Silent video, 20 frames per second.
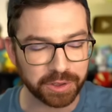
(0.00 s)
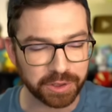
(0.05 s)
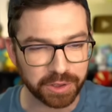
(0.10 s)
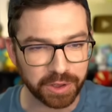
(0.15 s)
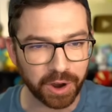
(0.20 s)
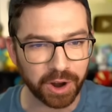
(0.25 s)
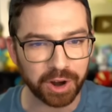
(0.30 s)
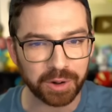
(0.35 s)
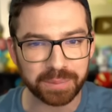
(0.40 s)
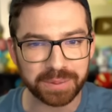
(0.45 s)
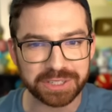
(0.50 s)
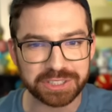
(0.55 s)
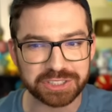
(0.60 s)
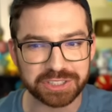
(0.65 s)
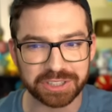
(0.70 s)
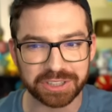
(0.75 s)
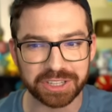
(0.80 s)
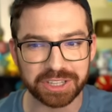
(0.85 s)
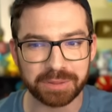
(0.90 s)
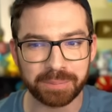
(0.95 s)
garbage
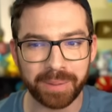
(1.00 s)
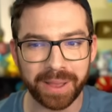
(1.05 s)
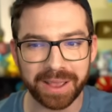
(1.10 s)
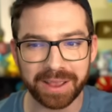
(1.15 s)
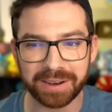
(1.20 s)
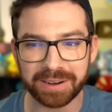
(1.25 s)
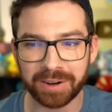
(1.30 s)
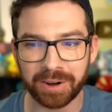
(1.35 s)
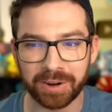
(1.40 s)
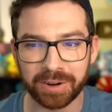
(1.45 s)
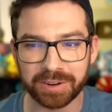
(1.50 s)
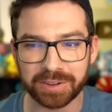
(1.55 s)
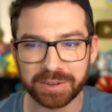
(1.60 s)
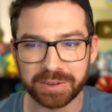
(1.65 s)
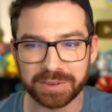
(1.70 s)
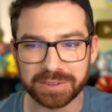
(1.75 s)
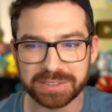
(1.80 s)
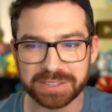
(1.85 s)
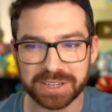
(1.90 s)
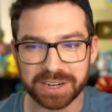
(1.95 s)
clickbait
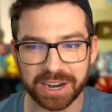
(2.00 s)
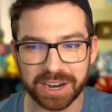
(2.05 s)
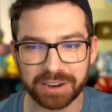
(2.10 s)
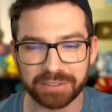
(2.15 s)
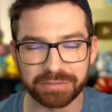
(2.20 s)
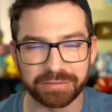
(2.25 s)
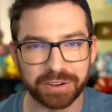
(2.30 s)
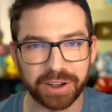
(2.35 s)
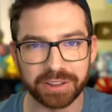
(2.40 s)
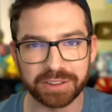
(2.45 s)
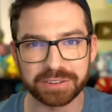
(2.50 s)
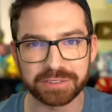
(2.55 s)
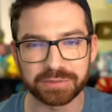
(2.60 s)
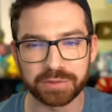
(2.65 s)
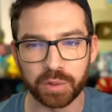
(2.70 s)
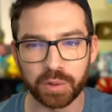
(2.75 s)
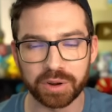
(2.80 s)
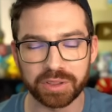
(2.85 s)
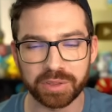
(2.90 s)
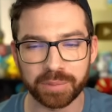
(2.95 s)
articles that I have fallen
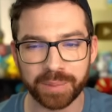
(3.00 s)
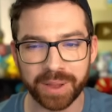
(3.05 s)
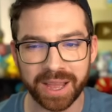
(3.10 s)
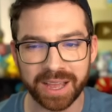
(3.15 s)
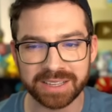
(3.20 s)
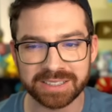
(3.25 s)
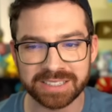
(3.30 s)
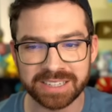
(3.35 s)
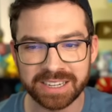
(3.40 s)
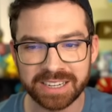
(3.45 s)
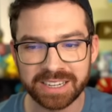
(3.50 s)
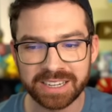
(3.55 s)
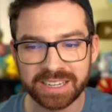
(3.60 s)
for in the past.